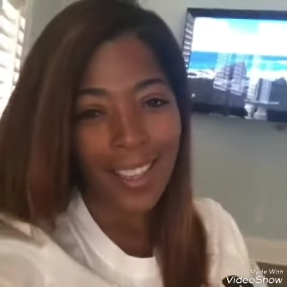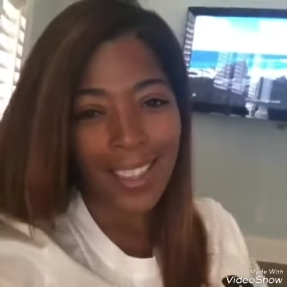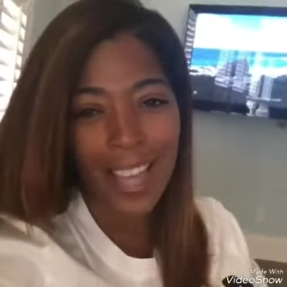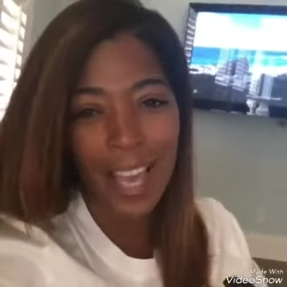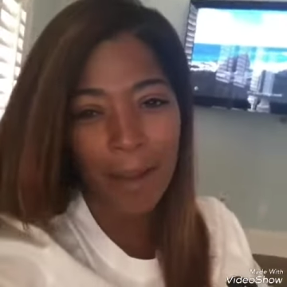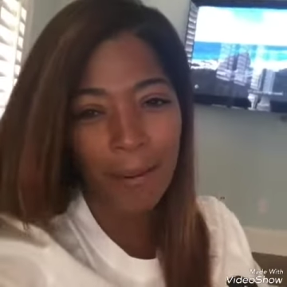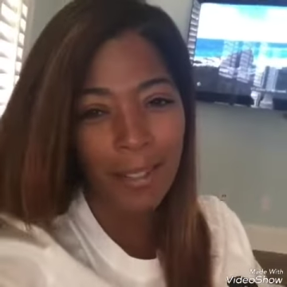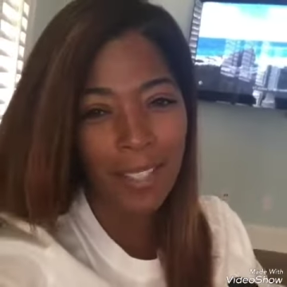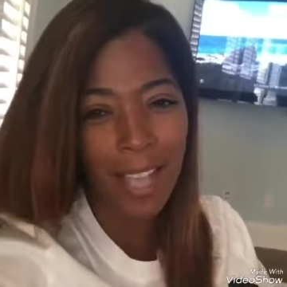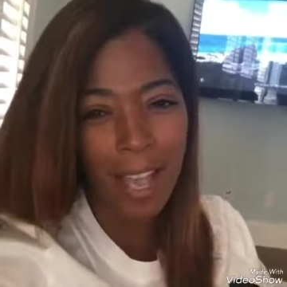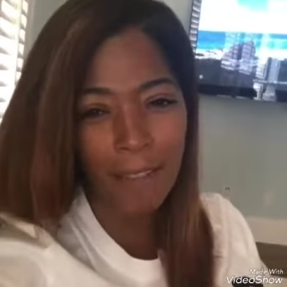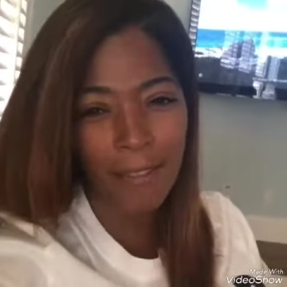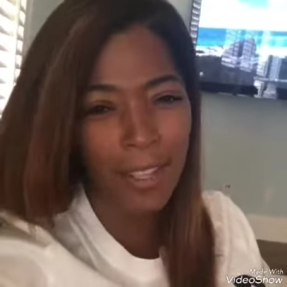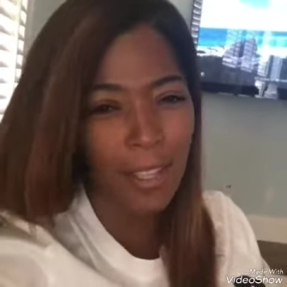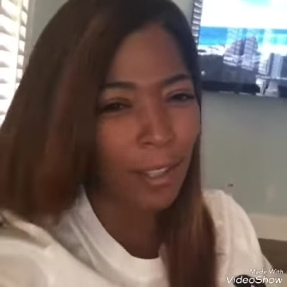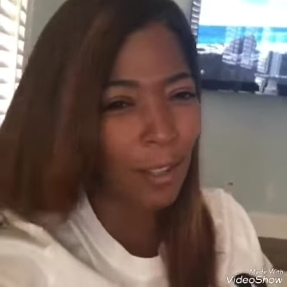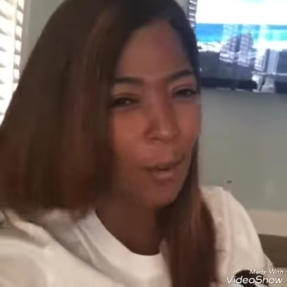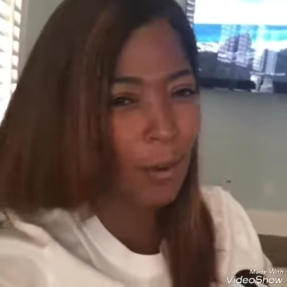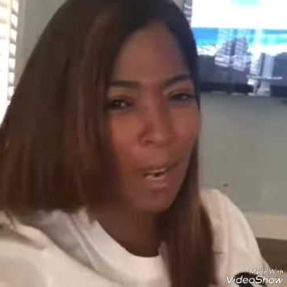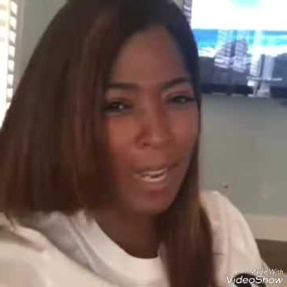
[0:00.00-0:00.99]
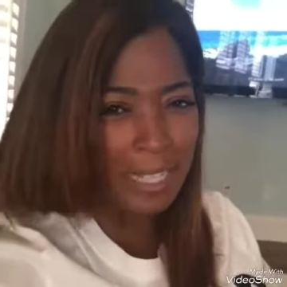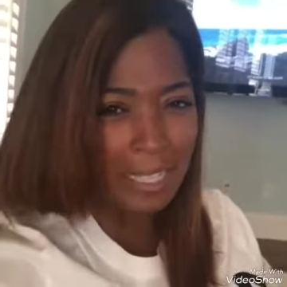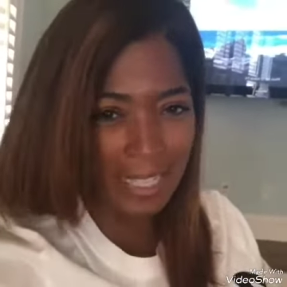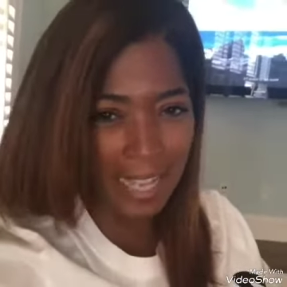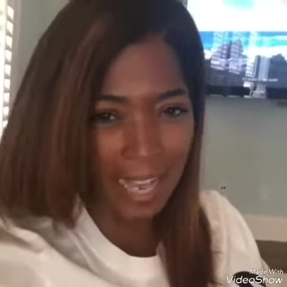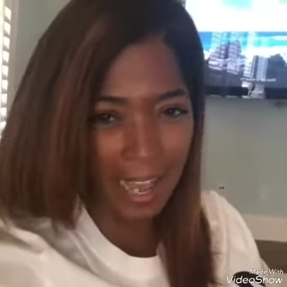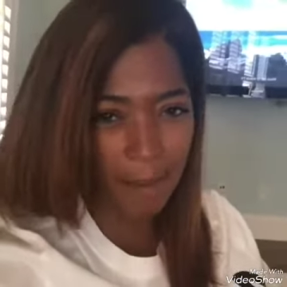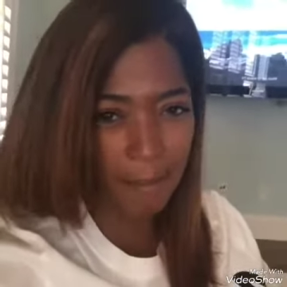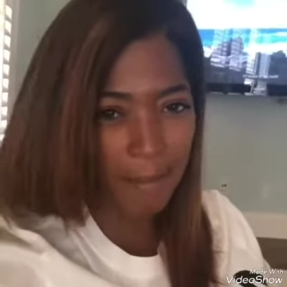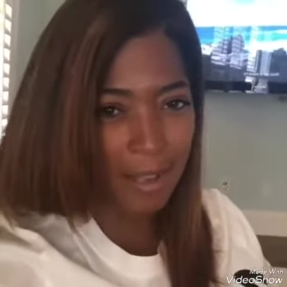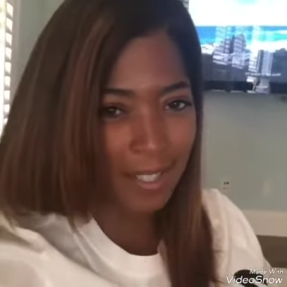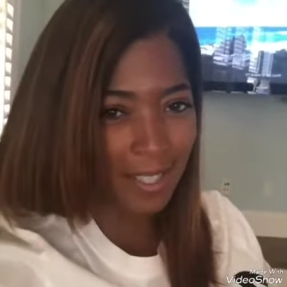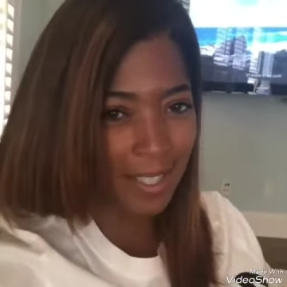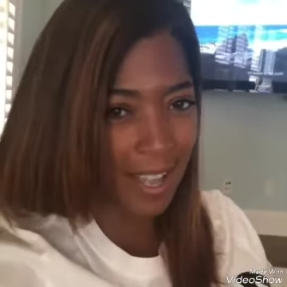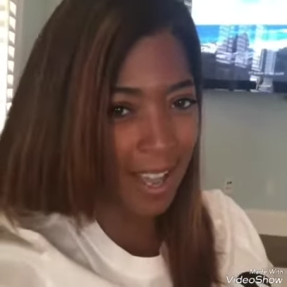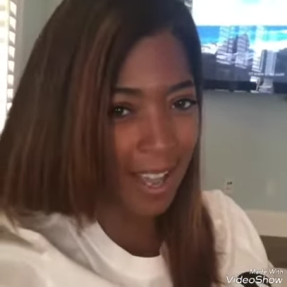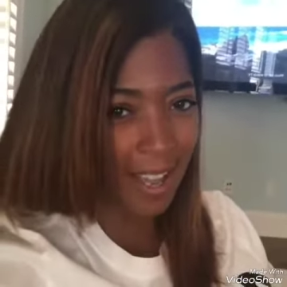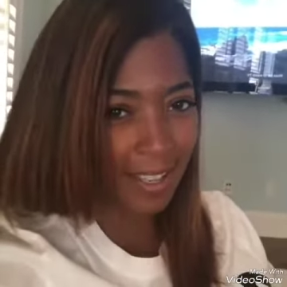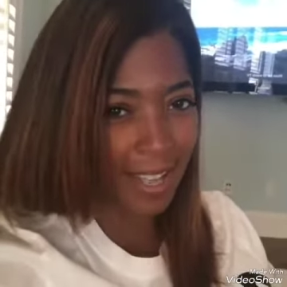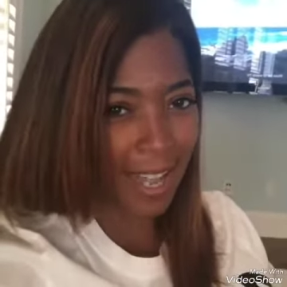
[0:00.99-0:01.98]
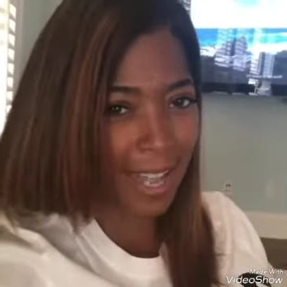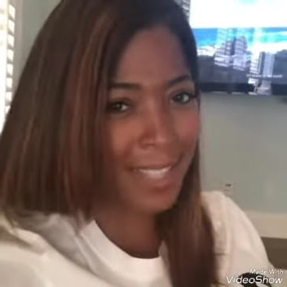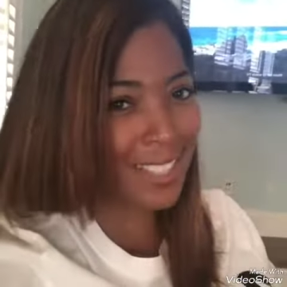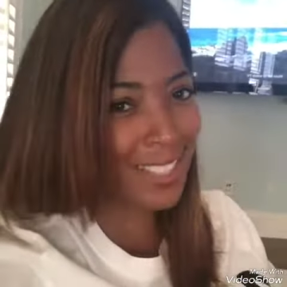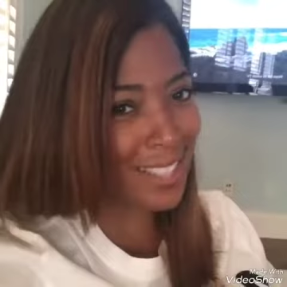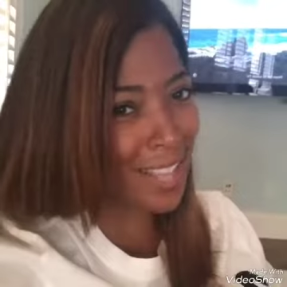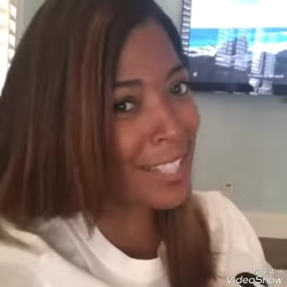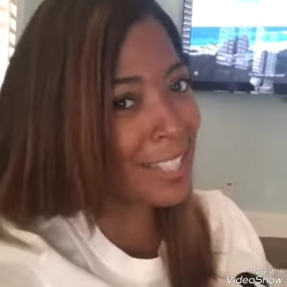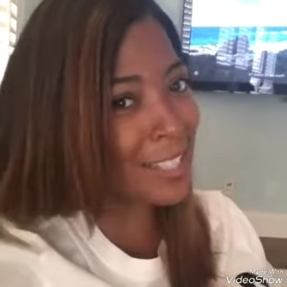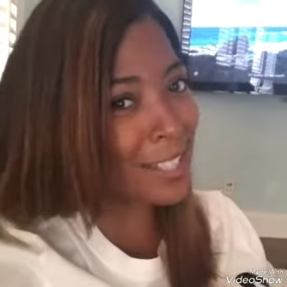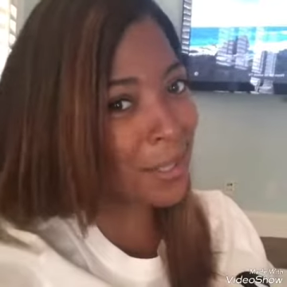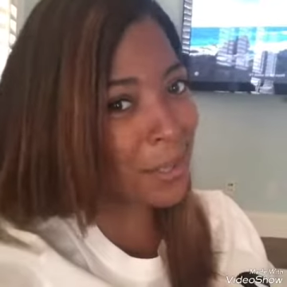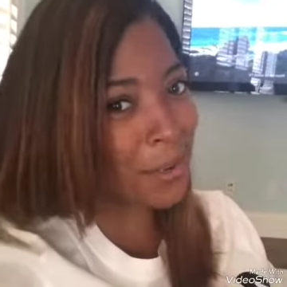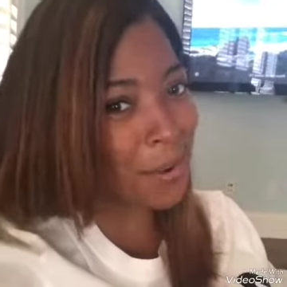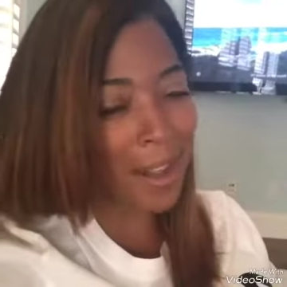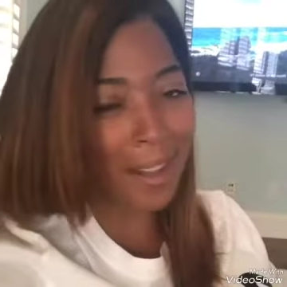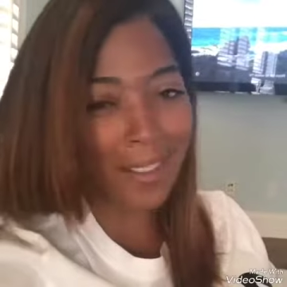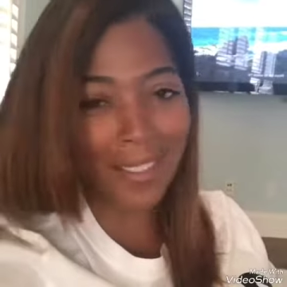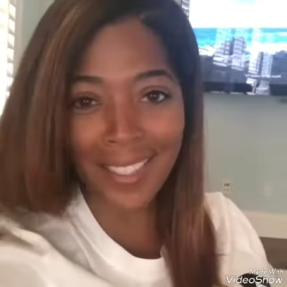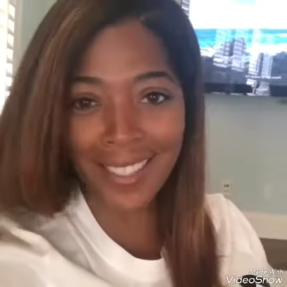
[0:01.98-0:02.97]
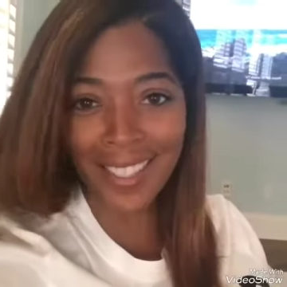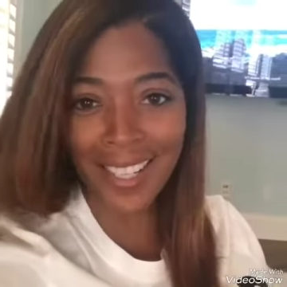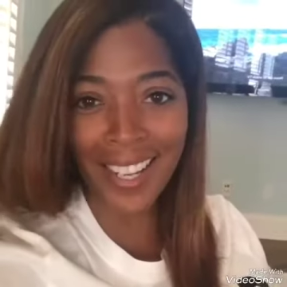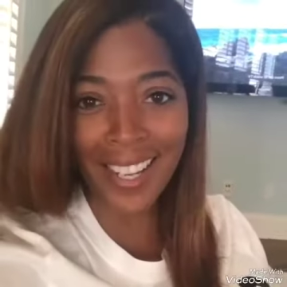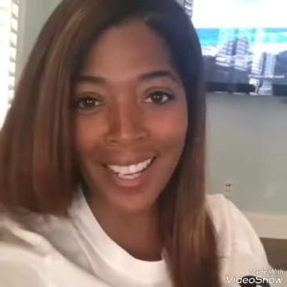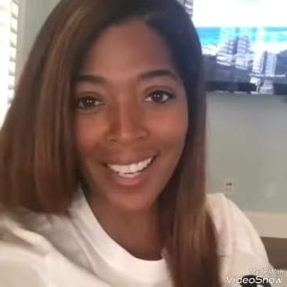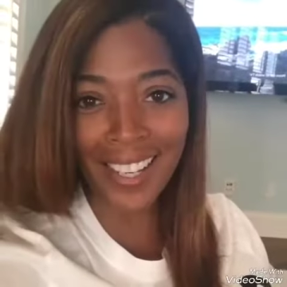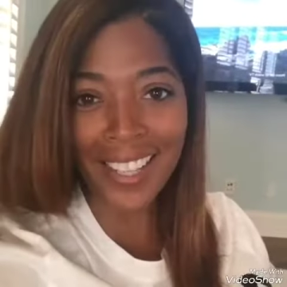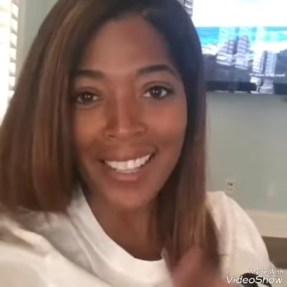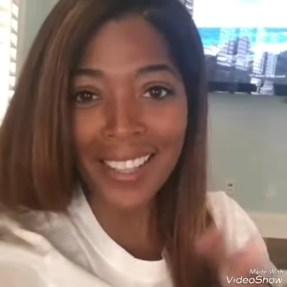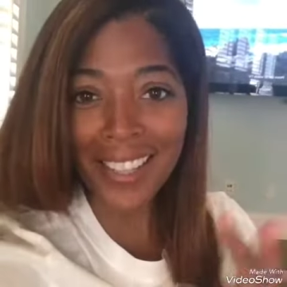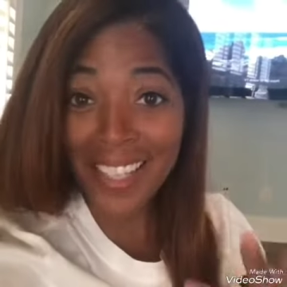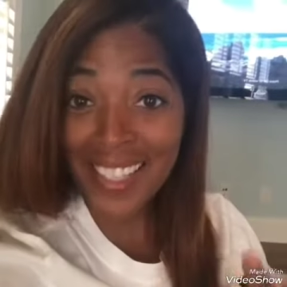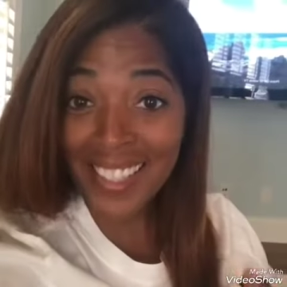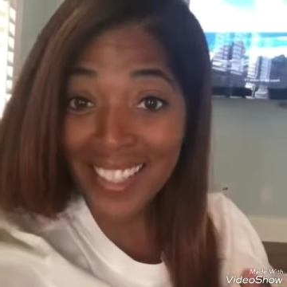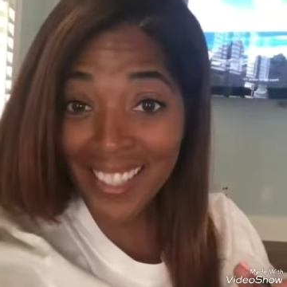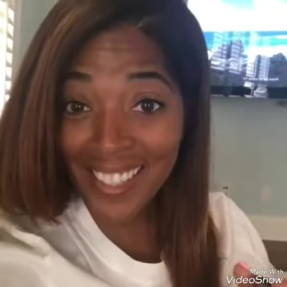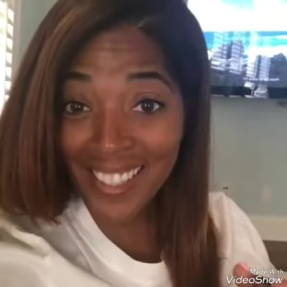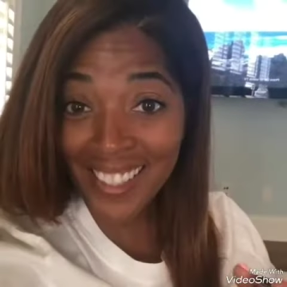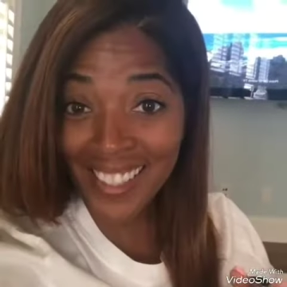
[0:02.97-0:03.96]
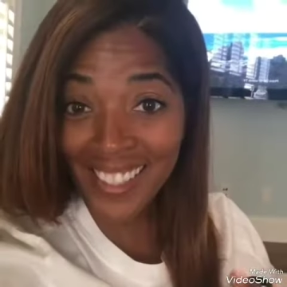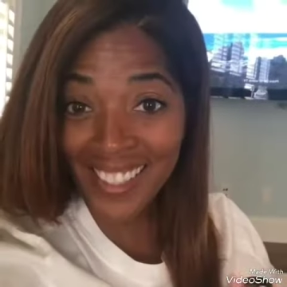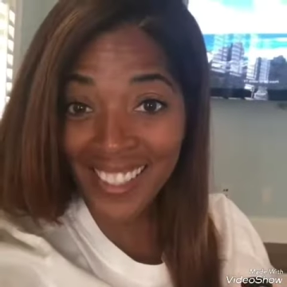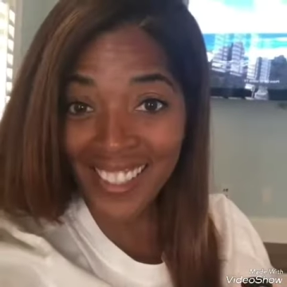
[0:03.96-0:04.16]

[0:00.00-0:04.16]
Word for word: They was having a great time outside. I decided to go out and see and listen.